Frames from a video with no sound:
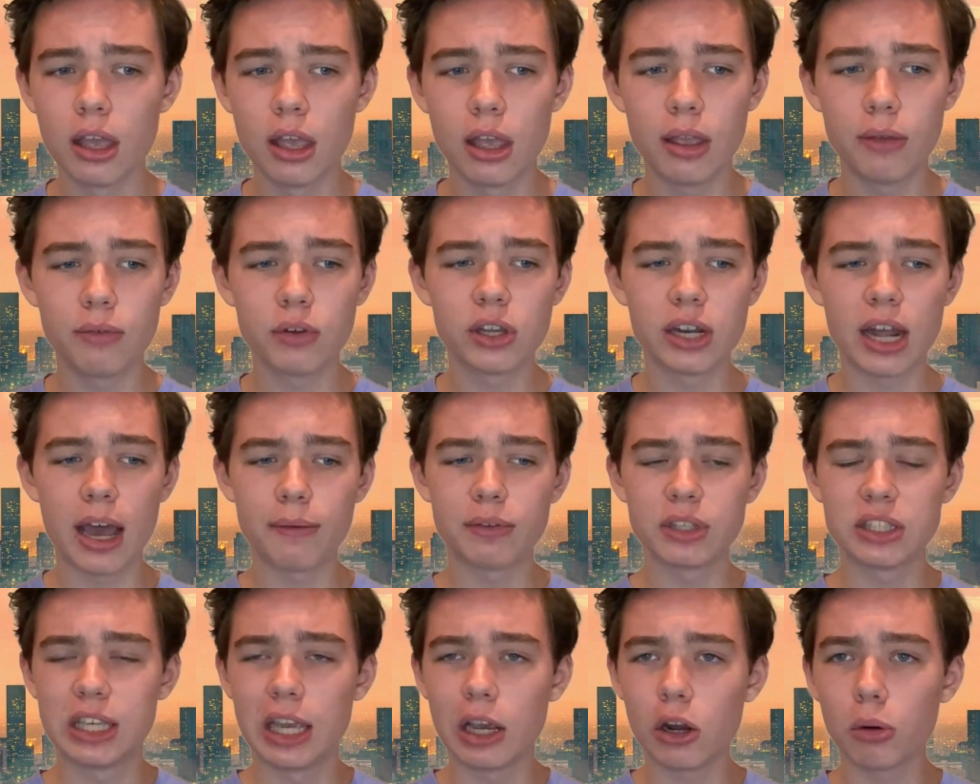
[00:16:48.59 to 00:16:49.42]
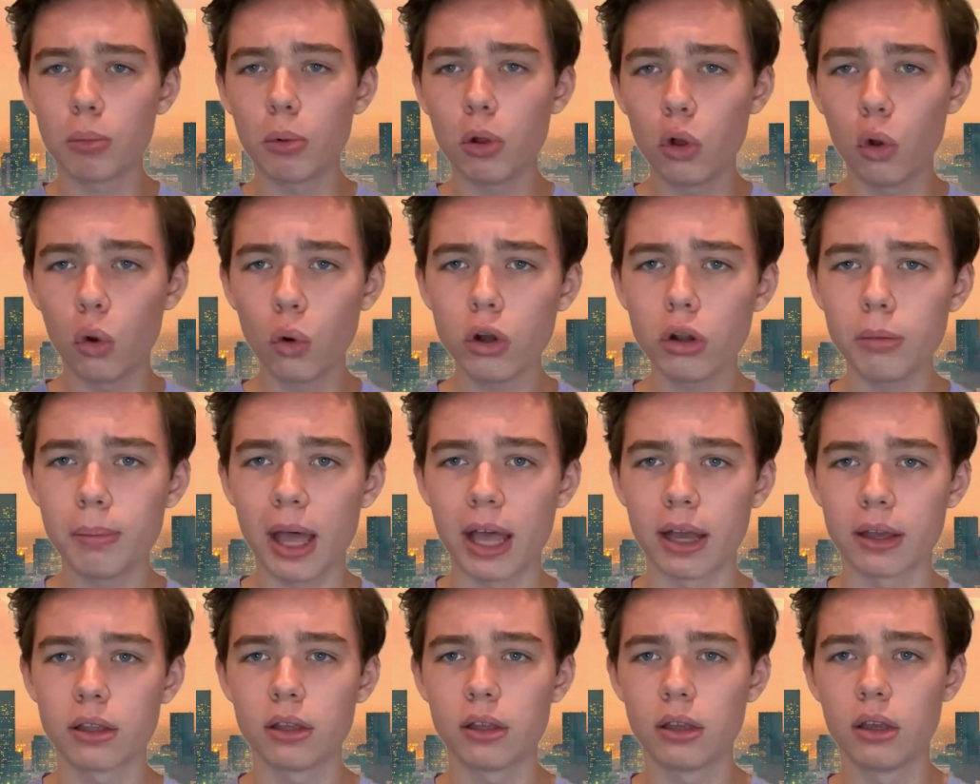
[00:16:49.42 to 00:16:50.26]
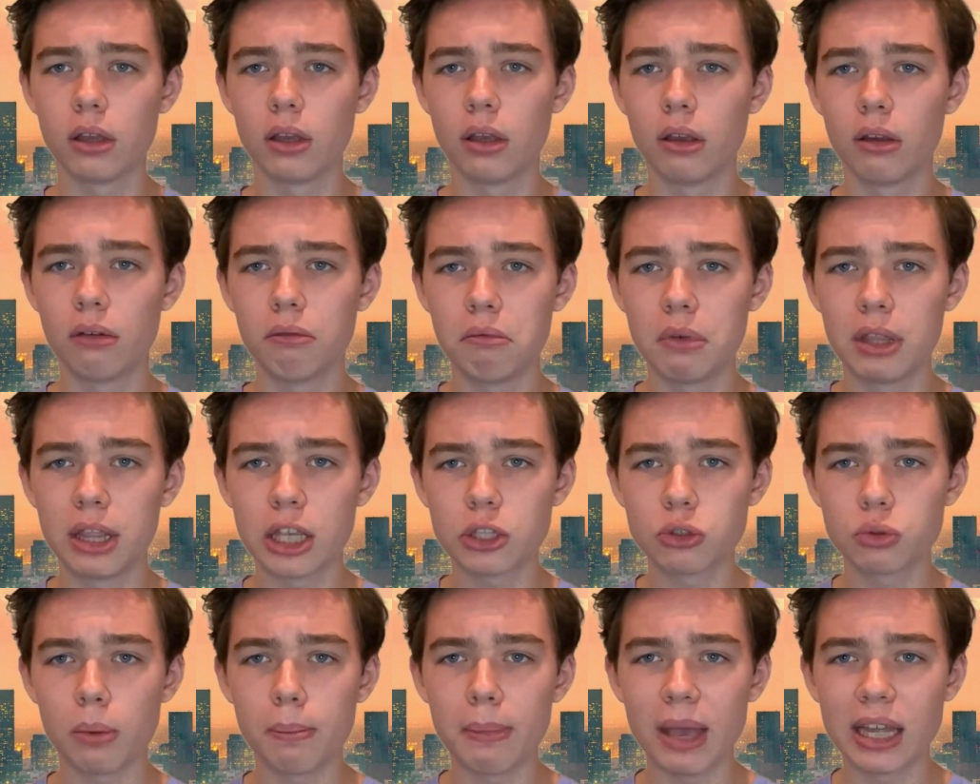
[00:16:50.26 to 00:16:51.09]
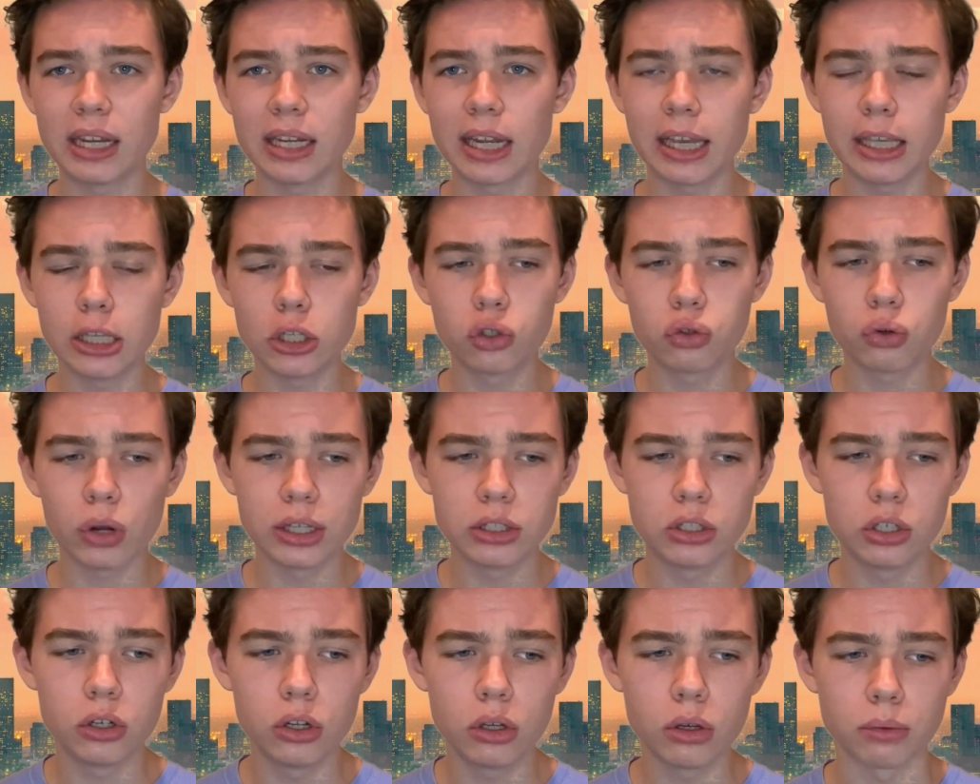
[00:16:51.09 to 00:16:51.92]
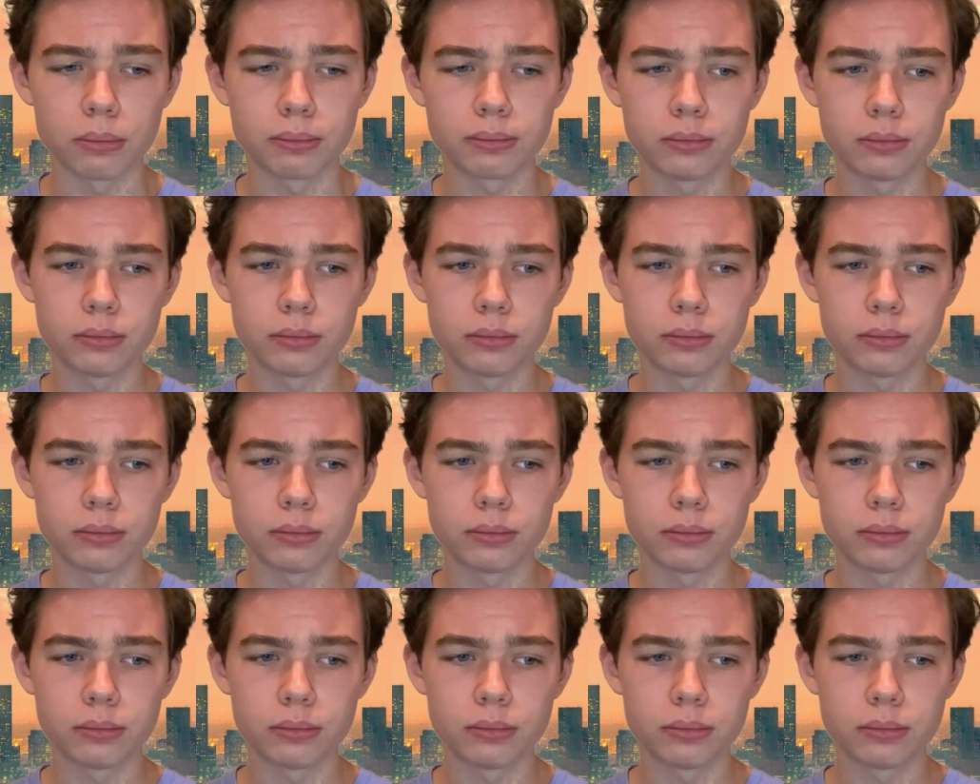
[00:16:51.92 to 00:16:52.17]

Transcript: if you're going to have a terrible quarterback. And that's what Matt Nagy tried to do.